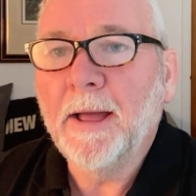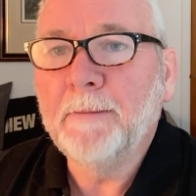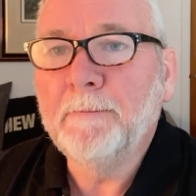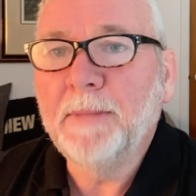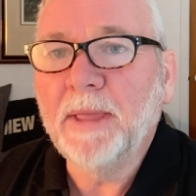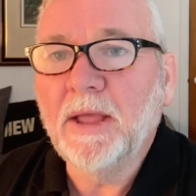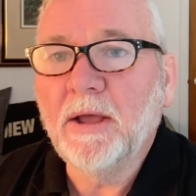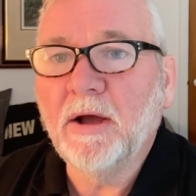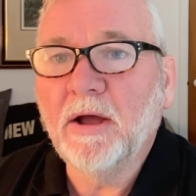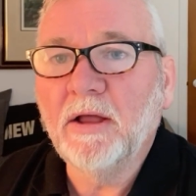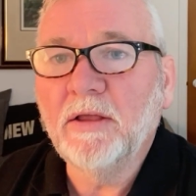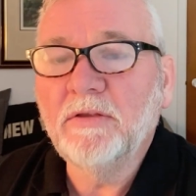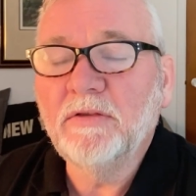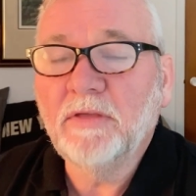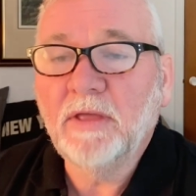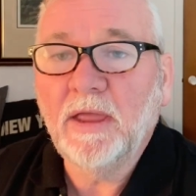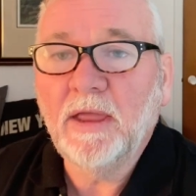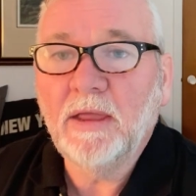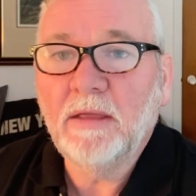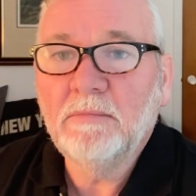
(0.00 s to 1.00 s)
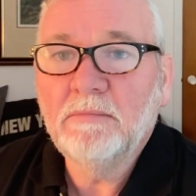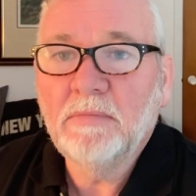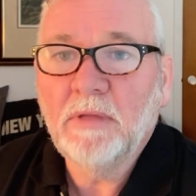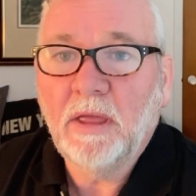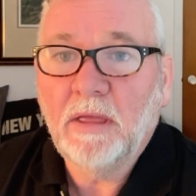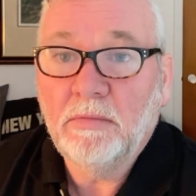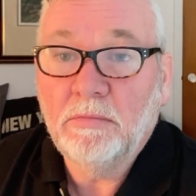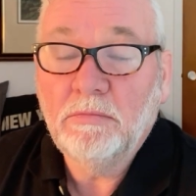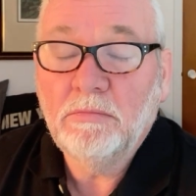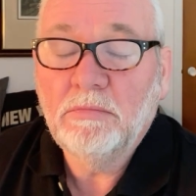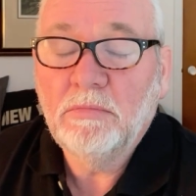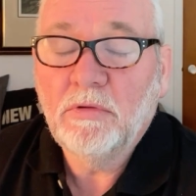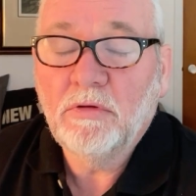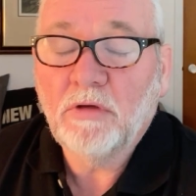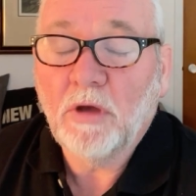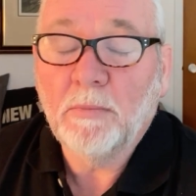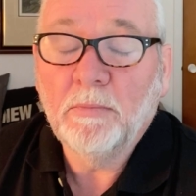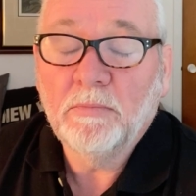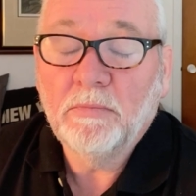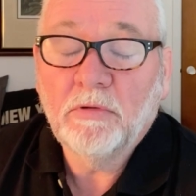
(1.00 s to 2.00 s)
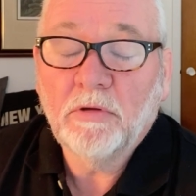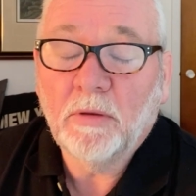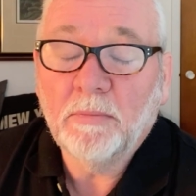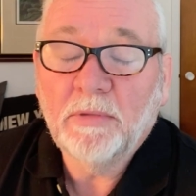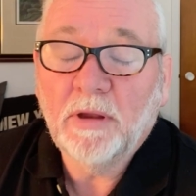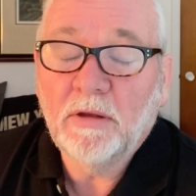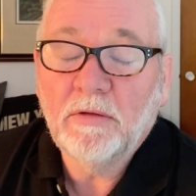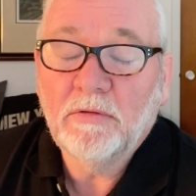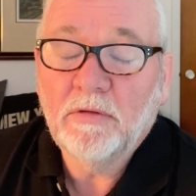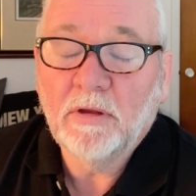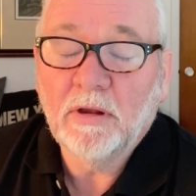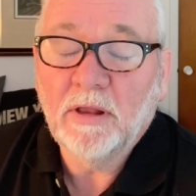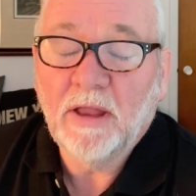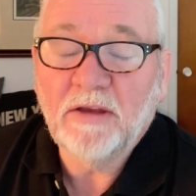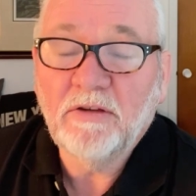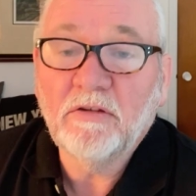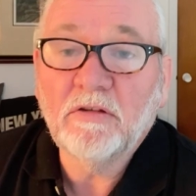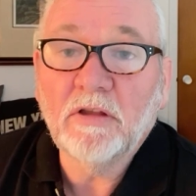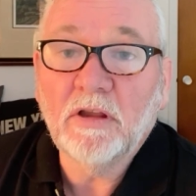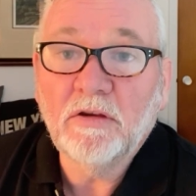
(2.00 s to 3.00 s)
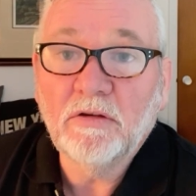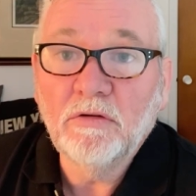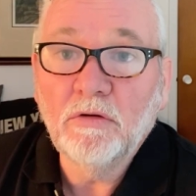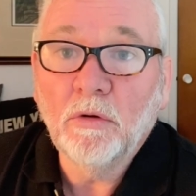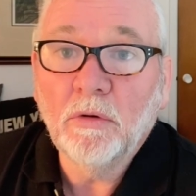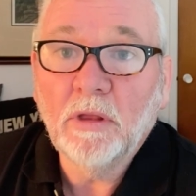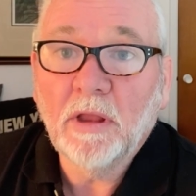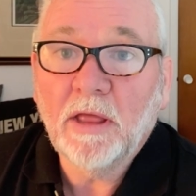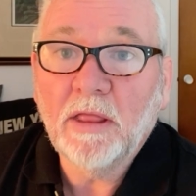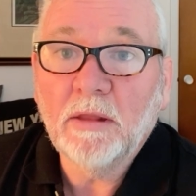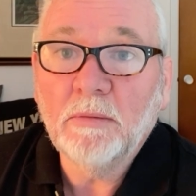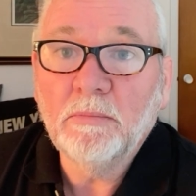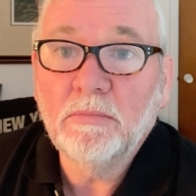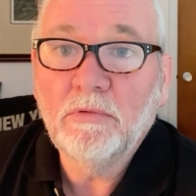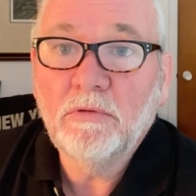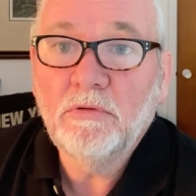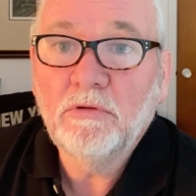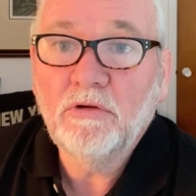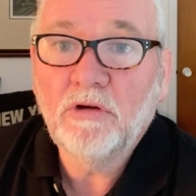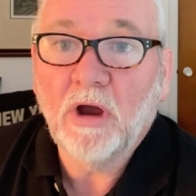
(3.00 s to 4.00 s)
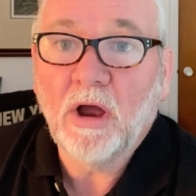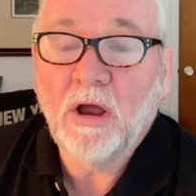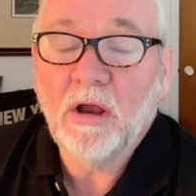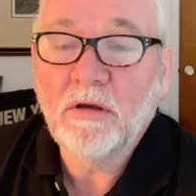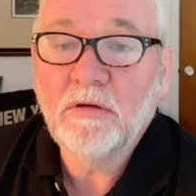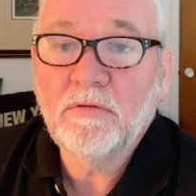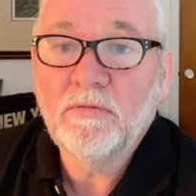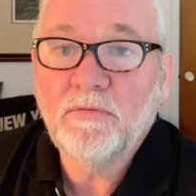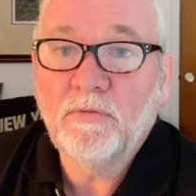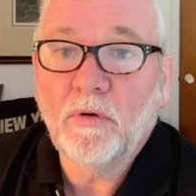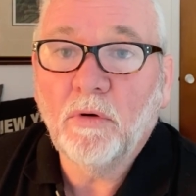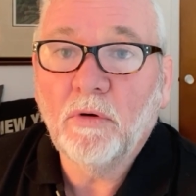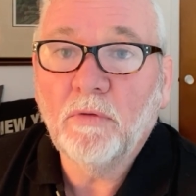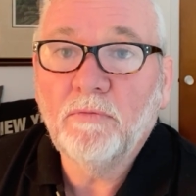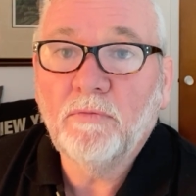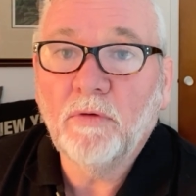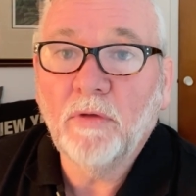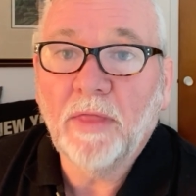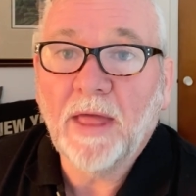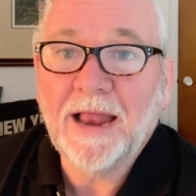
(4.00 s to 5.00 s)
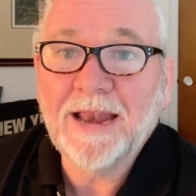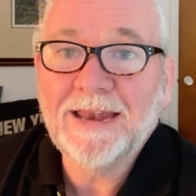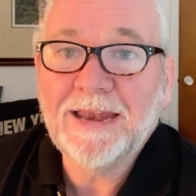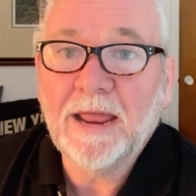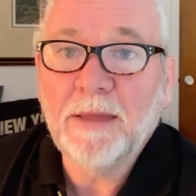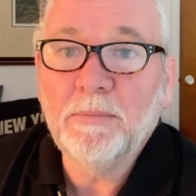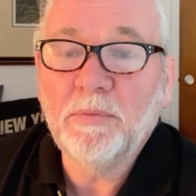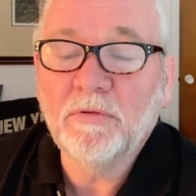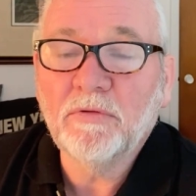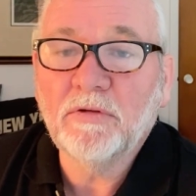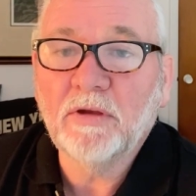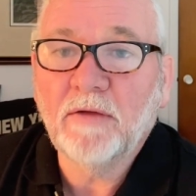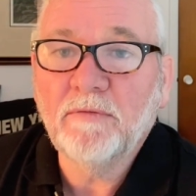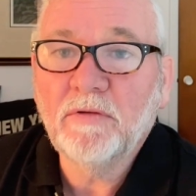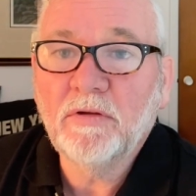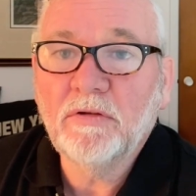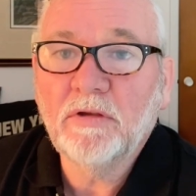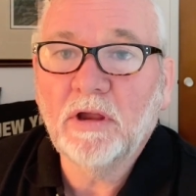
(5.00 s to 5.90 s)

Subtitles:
because sometimes the legislation don't let them charge for that type of service.